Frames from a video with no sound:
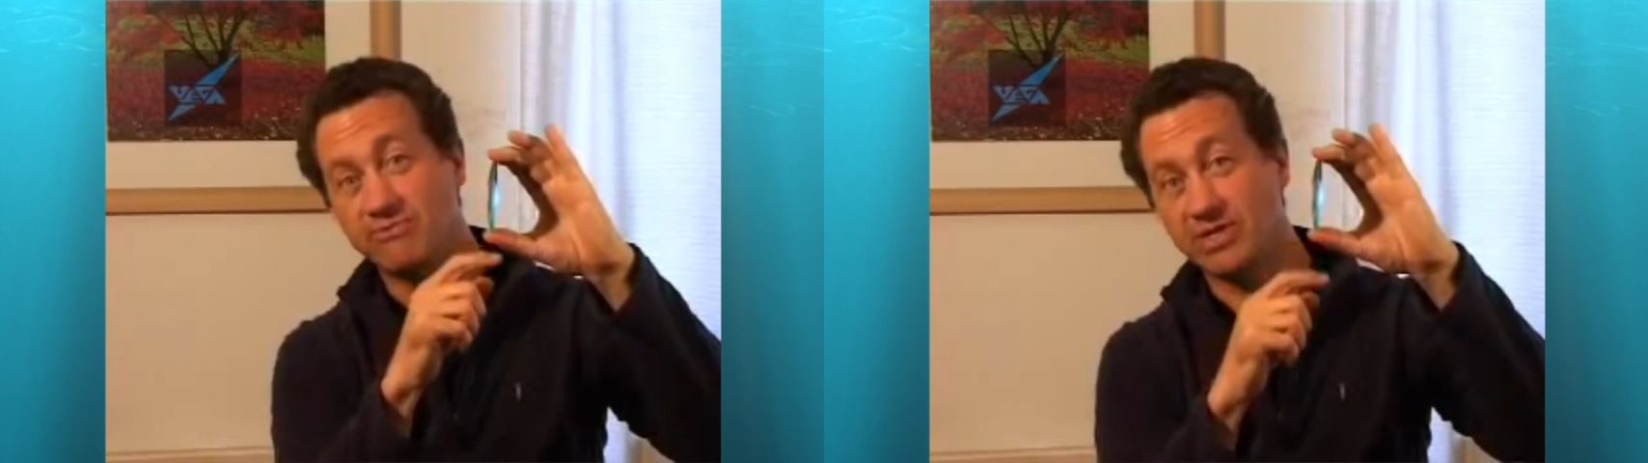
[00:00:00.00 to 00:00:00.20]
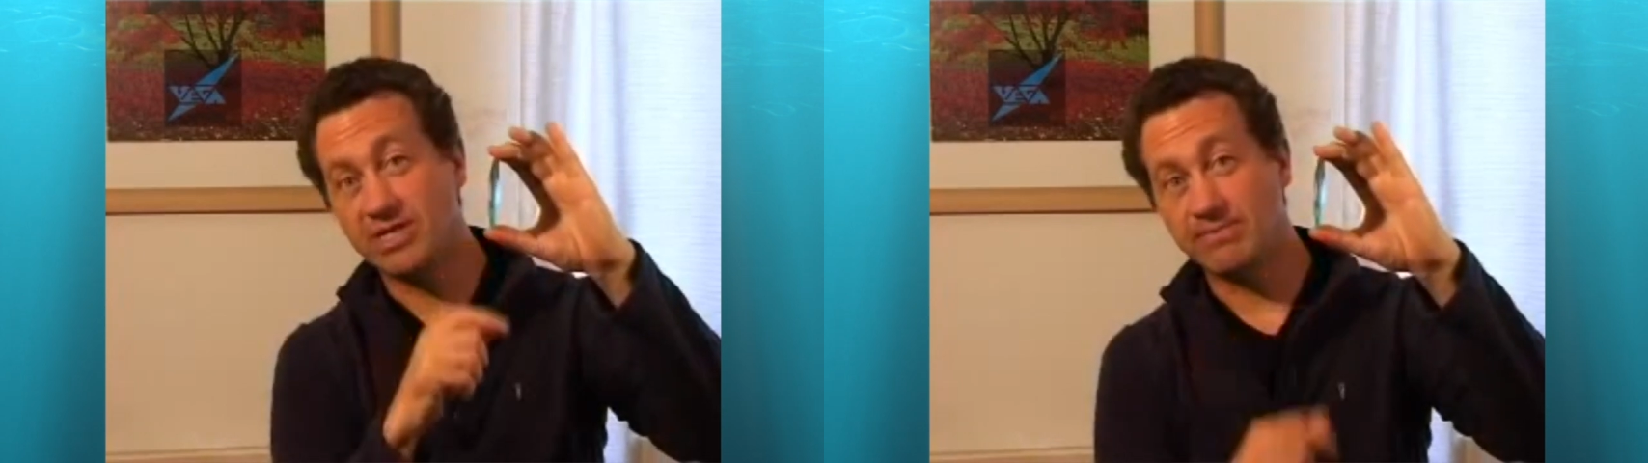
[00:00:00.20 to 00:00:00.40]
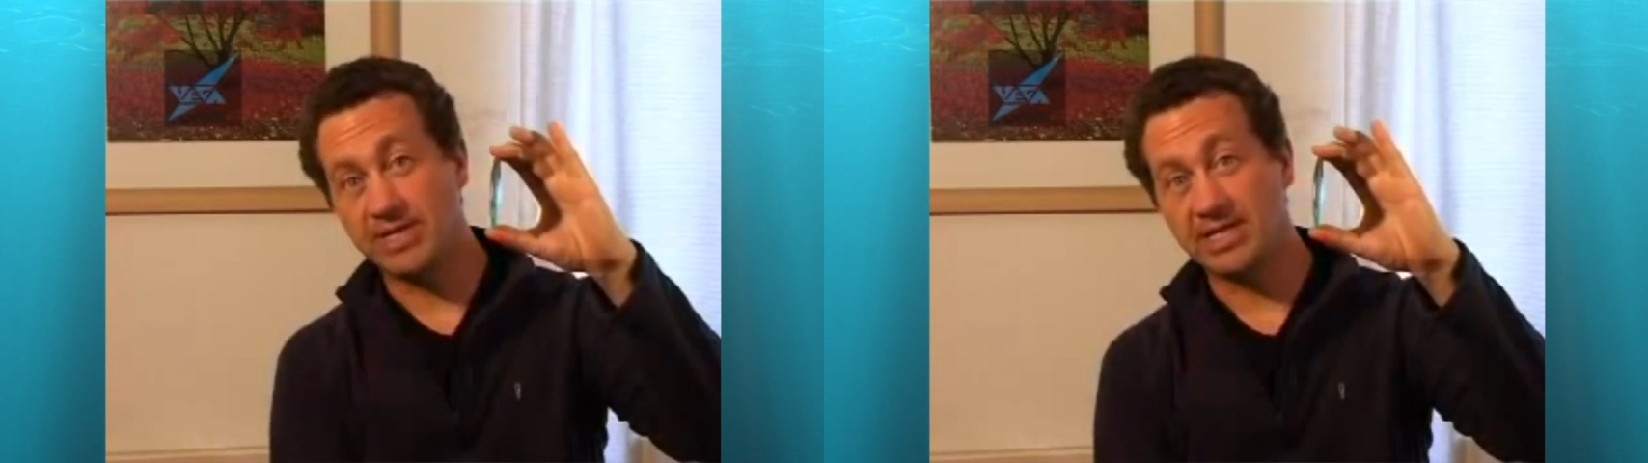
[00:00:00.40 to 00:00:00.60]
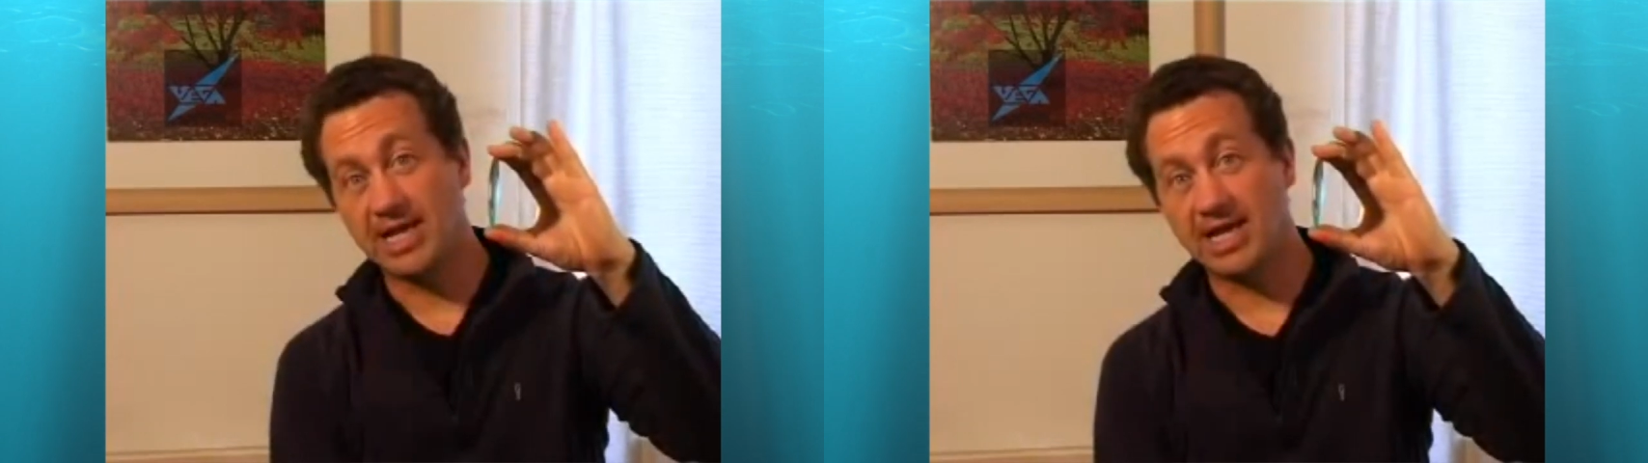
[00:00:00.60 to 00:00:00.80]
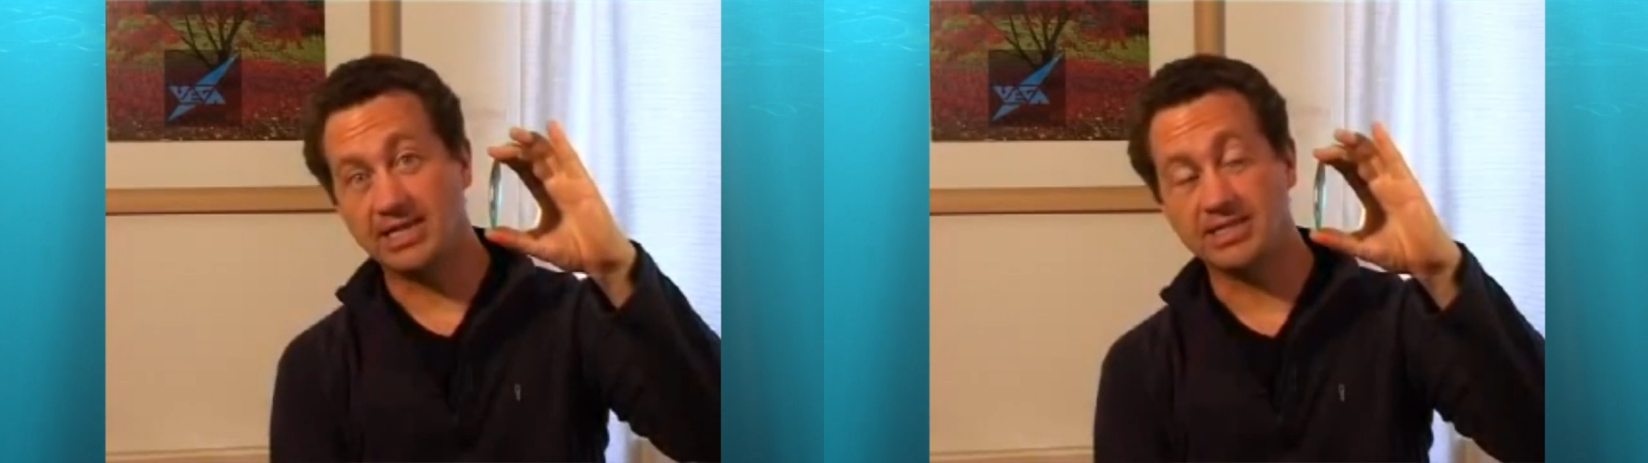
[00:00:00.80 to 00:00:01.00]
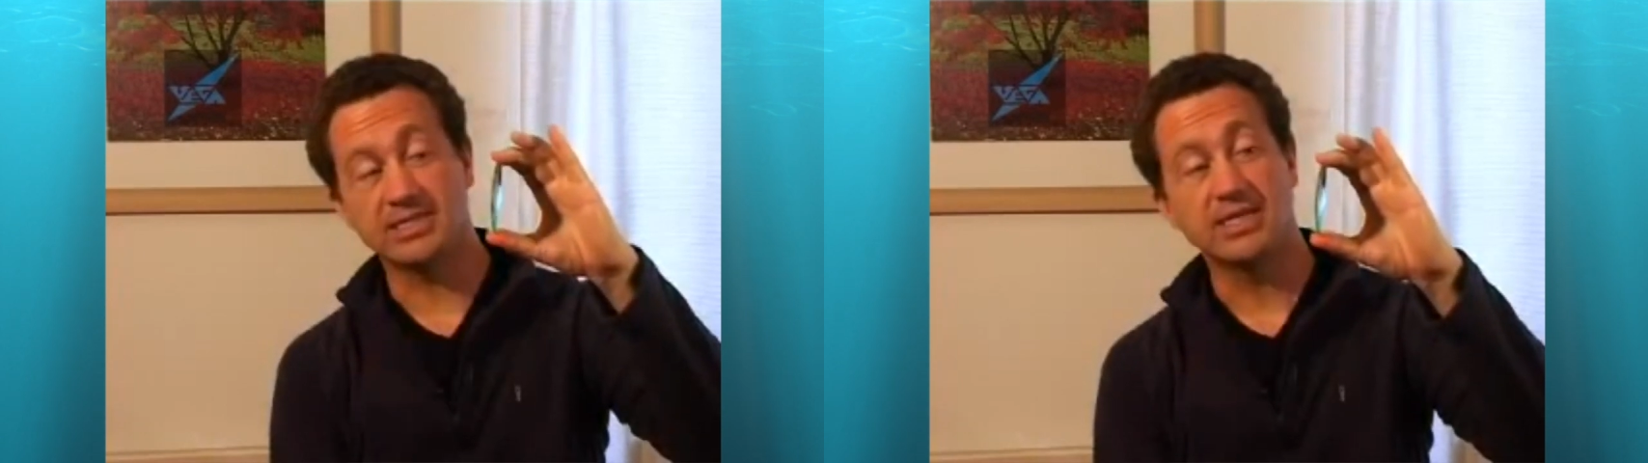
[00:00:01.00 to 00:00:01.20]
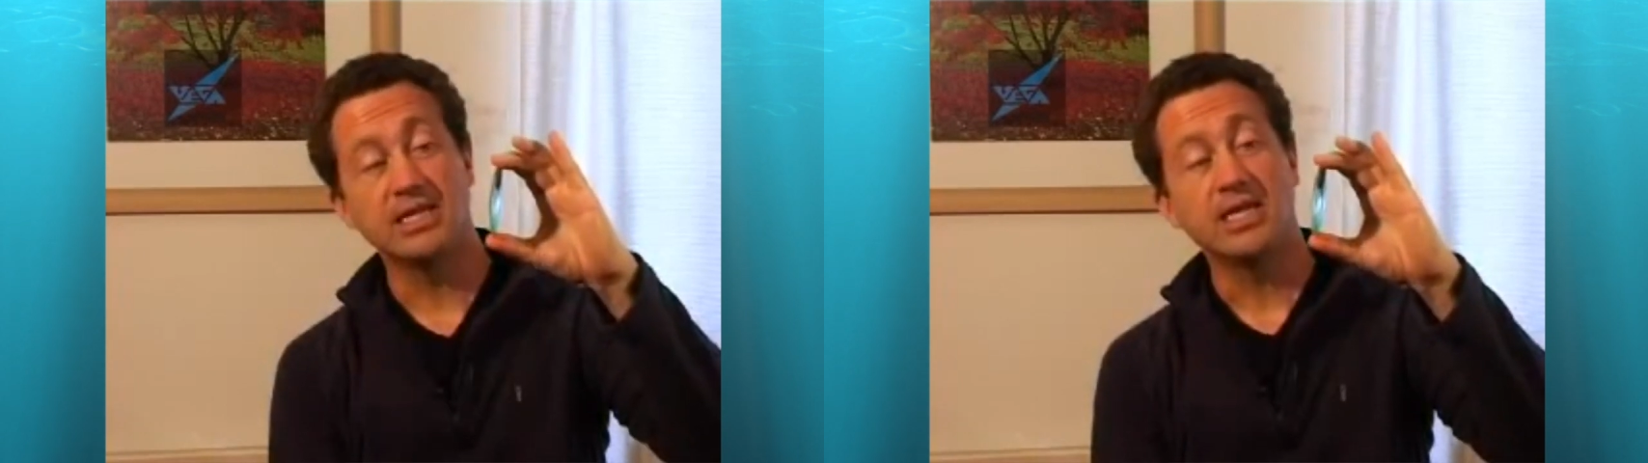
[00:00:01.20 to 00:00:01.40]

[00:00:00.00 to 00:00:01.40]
really big lens.